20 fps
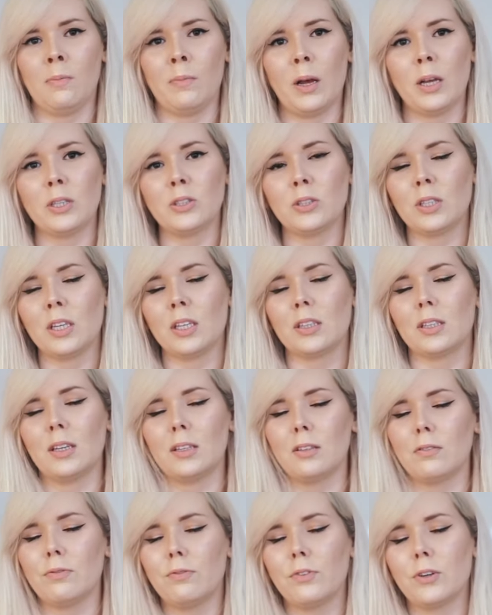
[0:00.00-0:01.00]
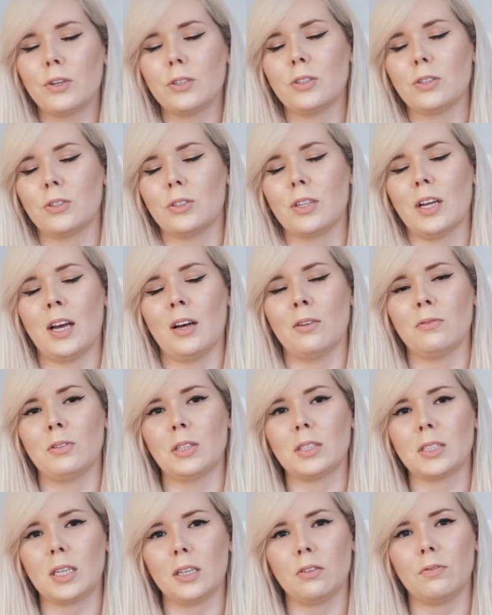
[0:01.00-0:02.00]
As you get kind of further down,
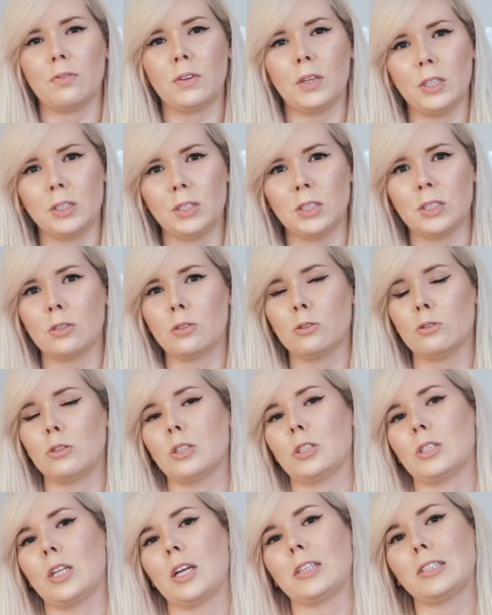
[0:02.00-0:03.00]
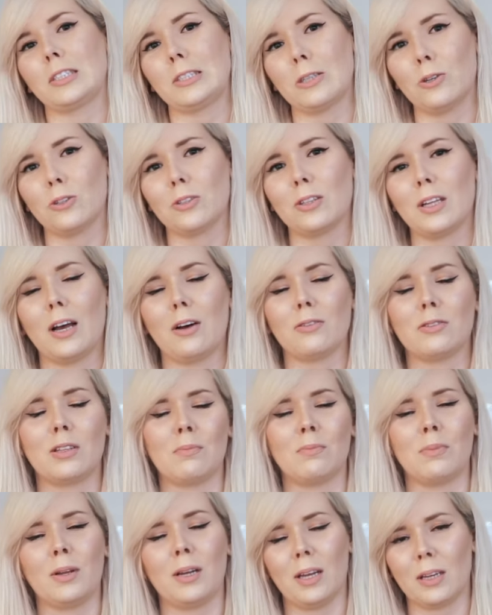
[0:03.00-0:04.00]
it's kind of easier to just like sort out
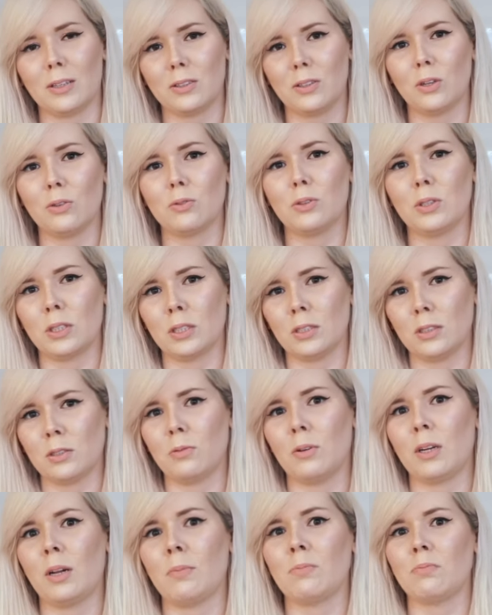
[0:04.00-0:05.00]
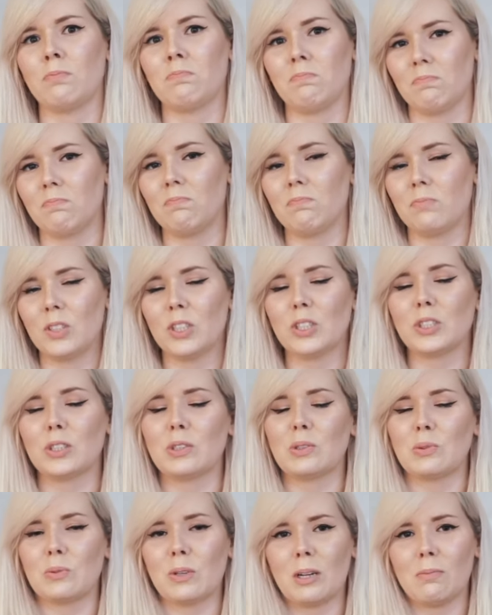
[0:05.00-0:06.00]
and be like, no, this is what
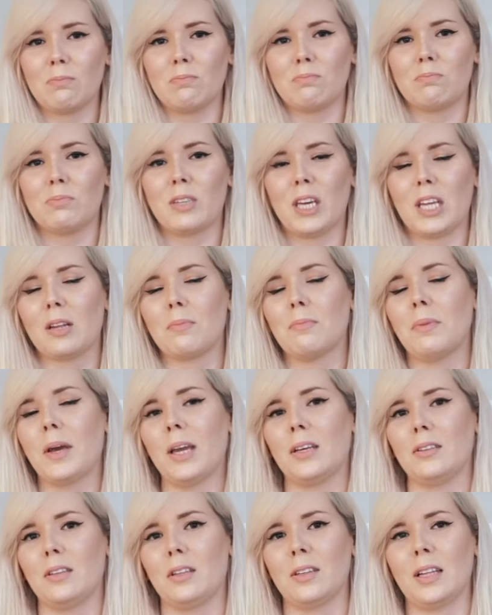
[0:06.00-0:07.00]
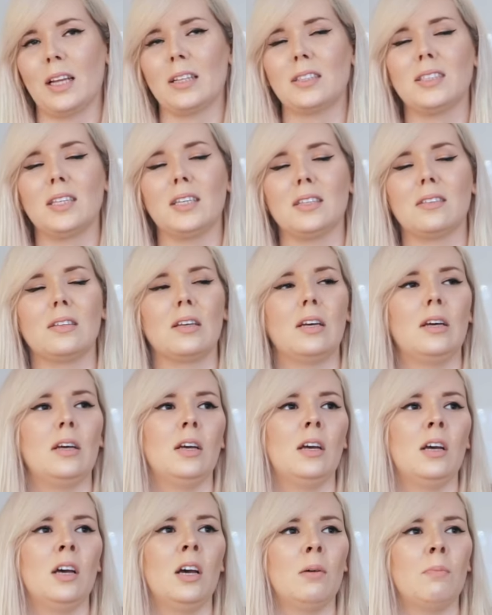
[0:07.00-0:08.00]
I'm getting paid and that's it.
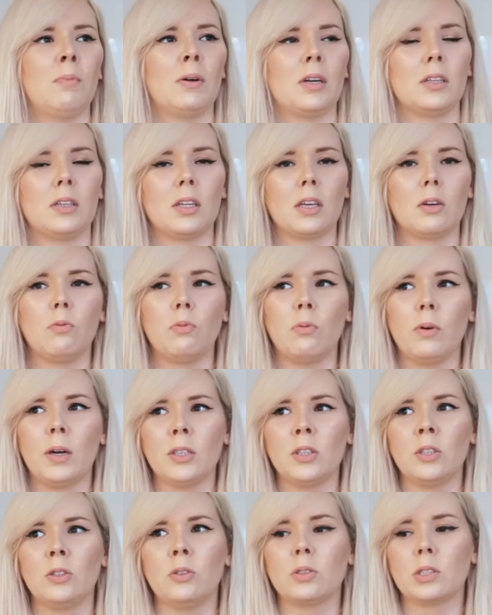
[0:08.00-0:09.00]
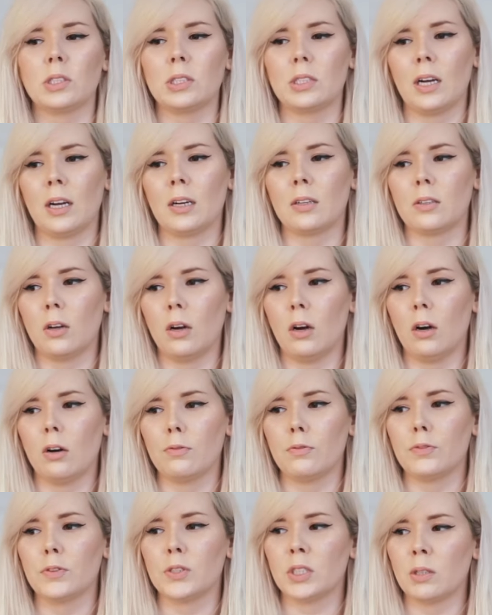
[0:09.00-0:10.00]
But I think when you start
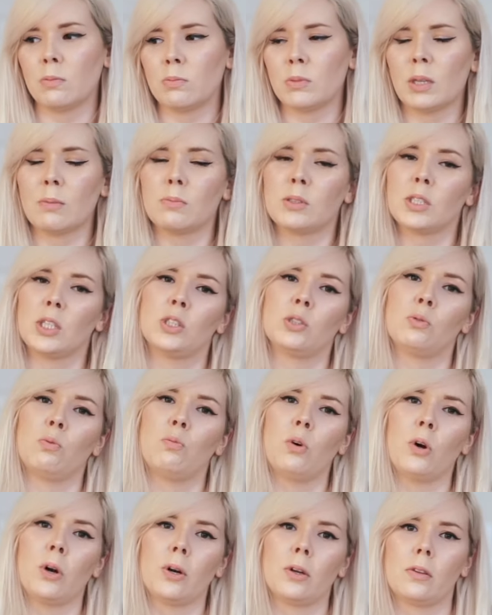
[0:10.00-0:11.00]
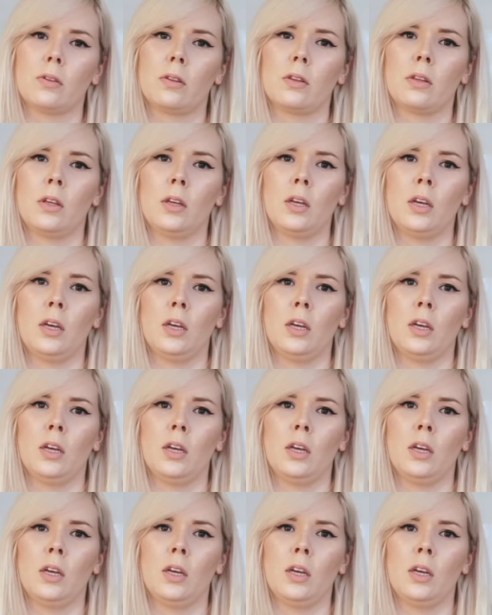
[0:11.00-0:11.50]
off, sometimes it's worth